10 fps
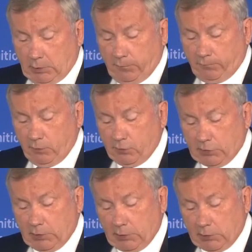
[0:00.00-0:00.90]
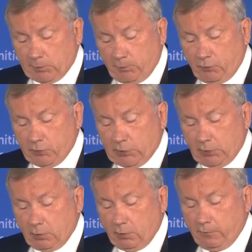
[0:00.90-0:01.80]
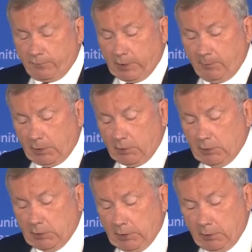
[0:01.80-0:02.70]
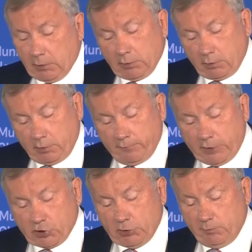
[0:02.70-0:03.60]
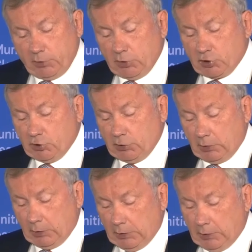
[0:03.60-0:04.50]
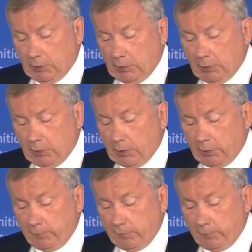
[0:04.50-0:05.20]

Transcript: Diffusing and disposing of chemical and conventional munition in an